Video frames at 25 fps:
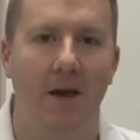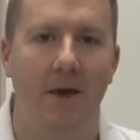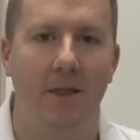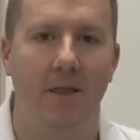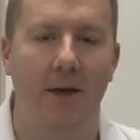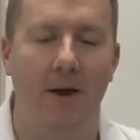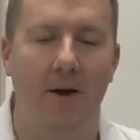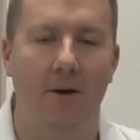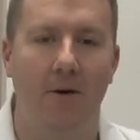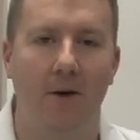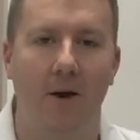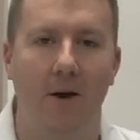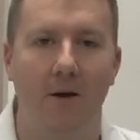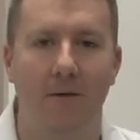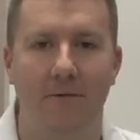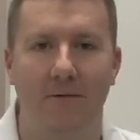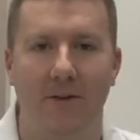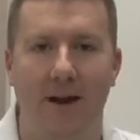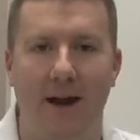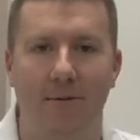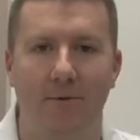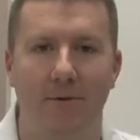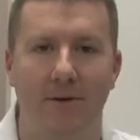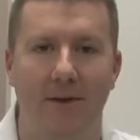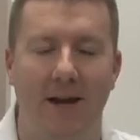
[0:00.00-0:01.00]
They are all
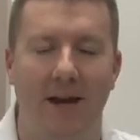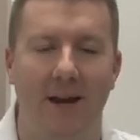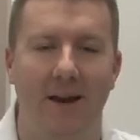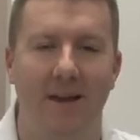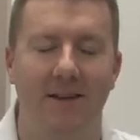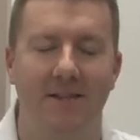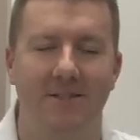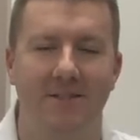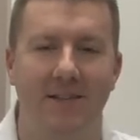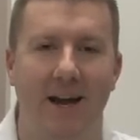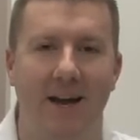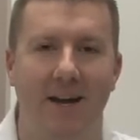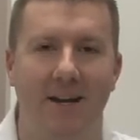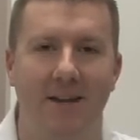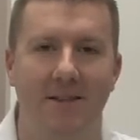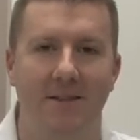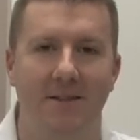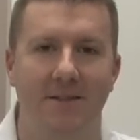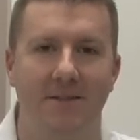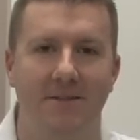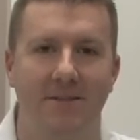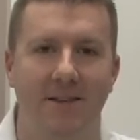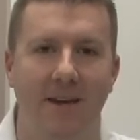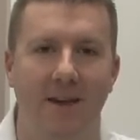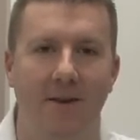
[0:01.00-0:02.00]
fabricated exactly
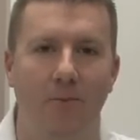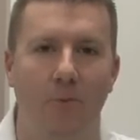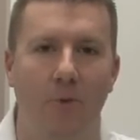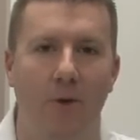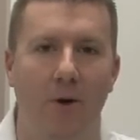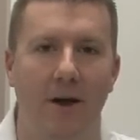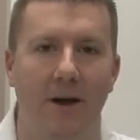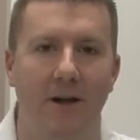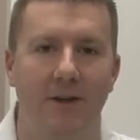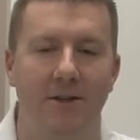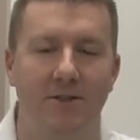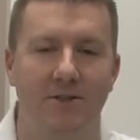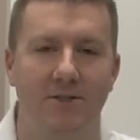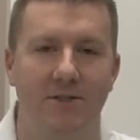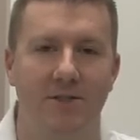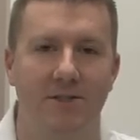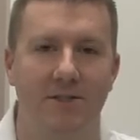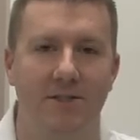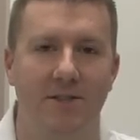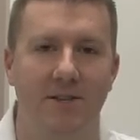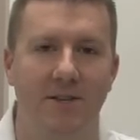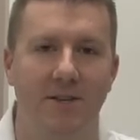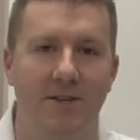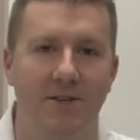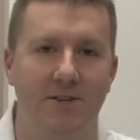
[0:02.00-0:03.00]
the same way. It's just
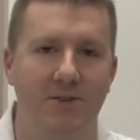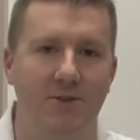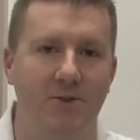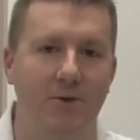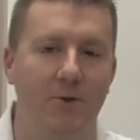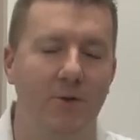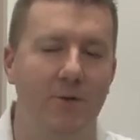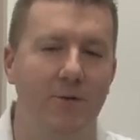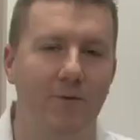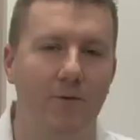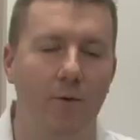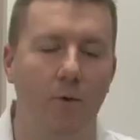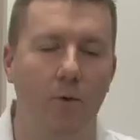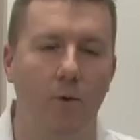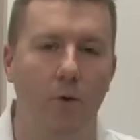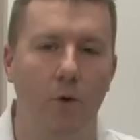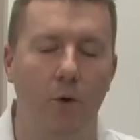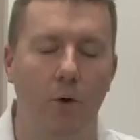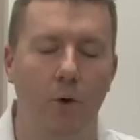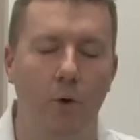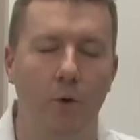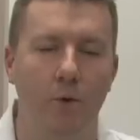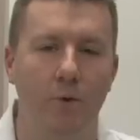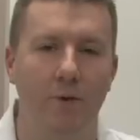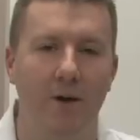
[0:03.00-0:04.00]
an issue of
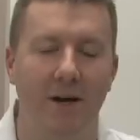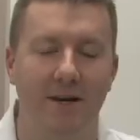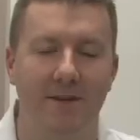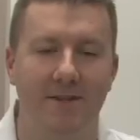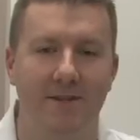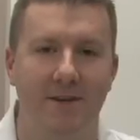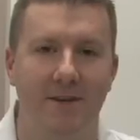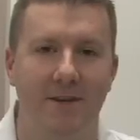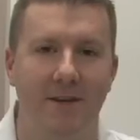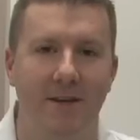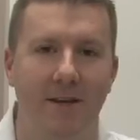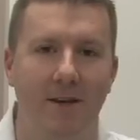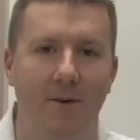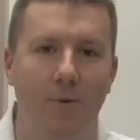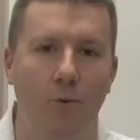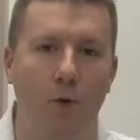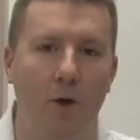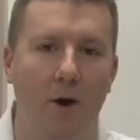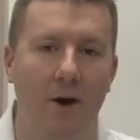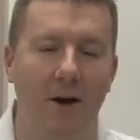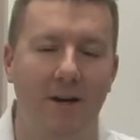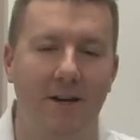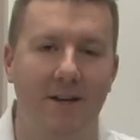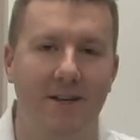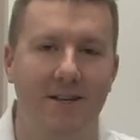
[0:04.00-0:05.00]
who does it,
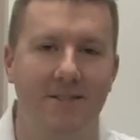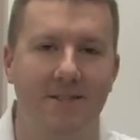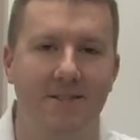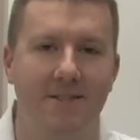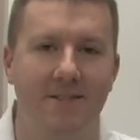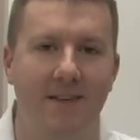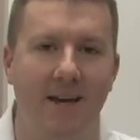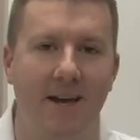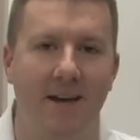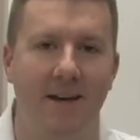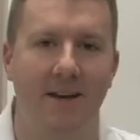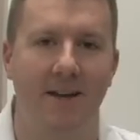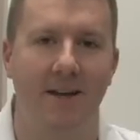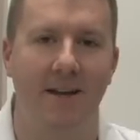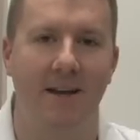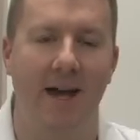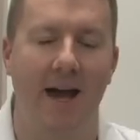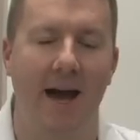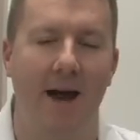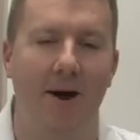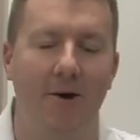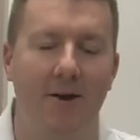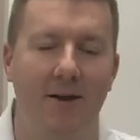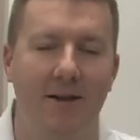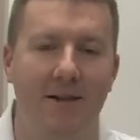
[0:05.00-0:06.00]
where it gets sent, and
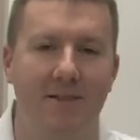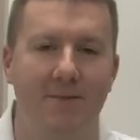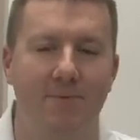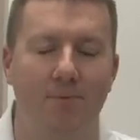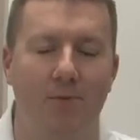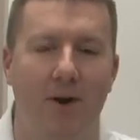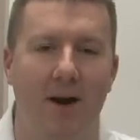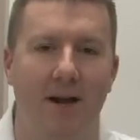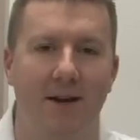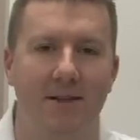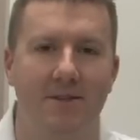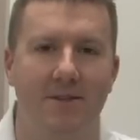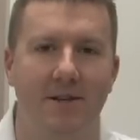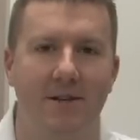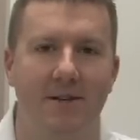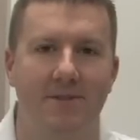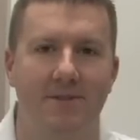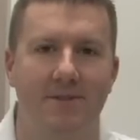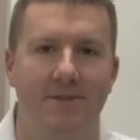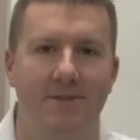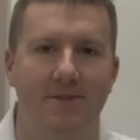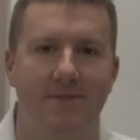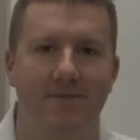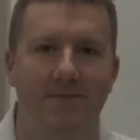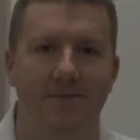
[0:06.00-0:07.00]
how it gets
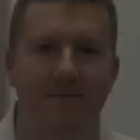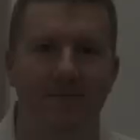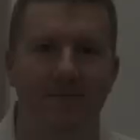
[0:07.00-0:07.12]
processed.